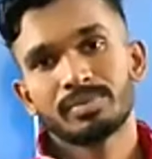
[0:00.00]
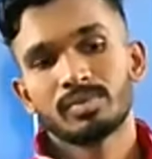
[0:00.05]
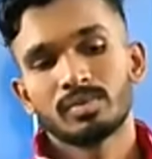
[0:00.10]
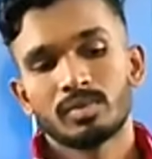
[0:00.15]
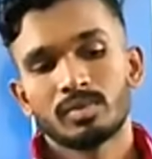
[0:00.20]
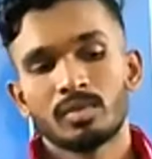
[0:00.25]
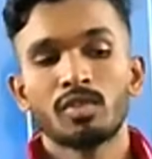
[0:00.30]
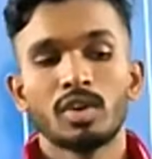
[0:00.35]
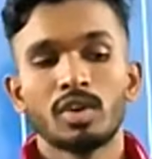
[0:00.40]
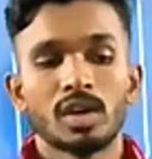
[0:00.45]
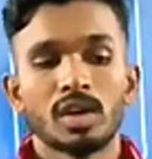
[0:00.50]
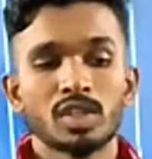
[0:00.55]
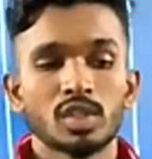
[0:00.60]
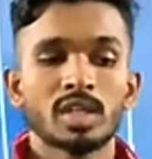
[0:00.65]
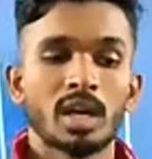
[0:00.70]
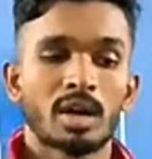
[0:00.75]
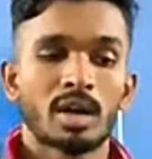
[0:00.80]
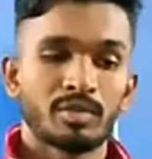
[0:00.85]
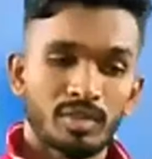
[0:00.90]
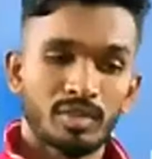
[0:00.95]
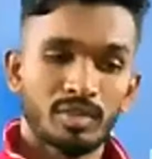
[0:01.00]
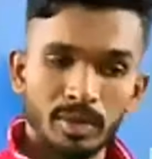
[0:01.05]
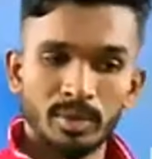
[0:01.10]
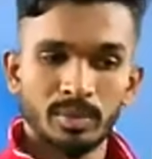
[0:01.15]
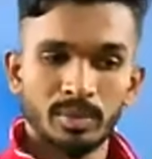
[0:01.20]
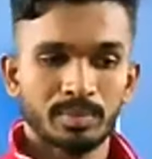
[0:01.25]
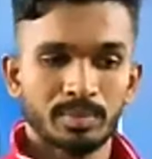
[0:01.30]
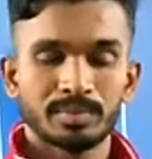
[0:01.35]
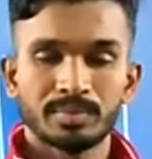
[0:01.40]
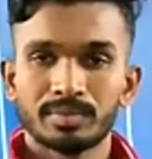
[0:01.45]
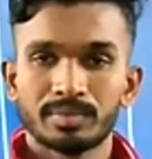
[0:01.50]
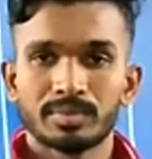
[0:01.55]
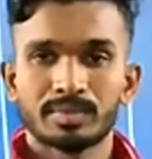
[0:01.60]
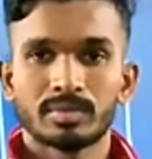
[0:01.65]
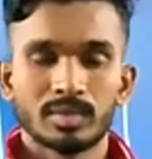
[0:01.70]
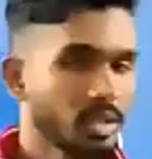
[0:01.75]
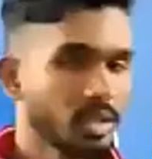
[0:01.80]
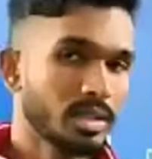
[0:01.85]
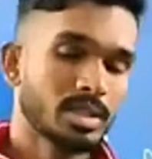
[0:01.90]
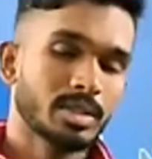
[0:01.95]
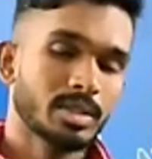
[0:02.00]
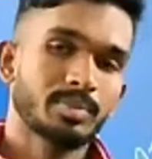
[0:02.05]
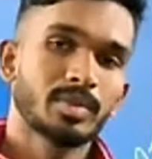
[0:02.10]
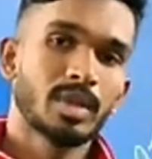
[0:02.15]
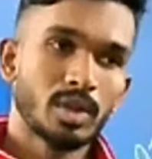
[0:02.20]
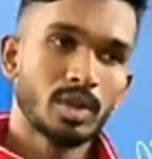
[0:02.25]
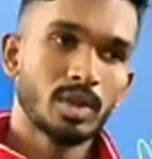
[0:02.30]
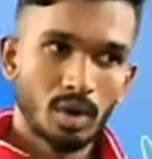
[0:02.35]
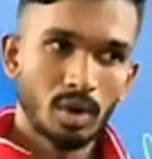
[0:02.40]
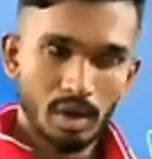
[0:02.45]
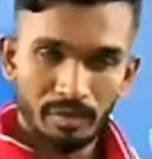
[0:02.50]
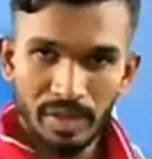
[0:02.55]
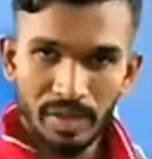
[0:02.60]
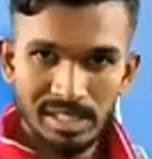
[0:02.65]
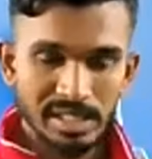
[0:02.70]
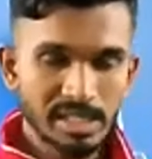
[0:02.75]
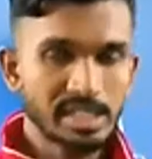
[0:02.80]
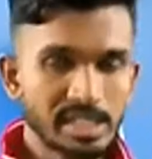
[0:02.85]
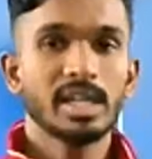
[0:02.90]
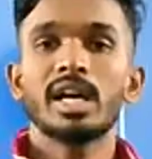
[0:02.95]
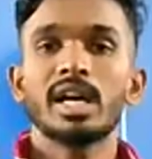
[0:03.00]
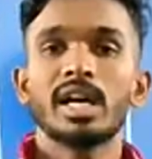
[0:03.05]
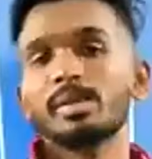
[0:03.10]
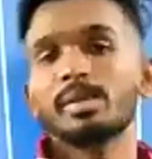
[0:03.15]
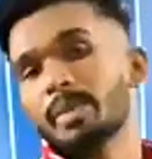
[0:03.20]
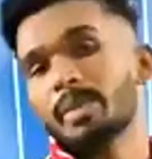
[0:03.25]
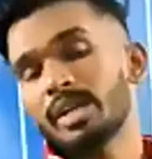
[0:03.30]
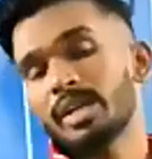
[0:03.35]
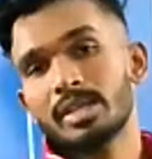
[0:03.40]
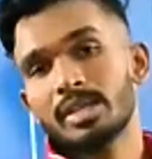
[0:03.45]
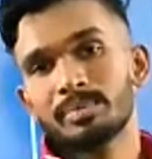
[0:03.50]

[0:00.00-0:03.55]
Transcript: Work should come from you. Don't waste a single minute.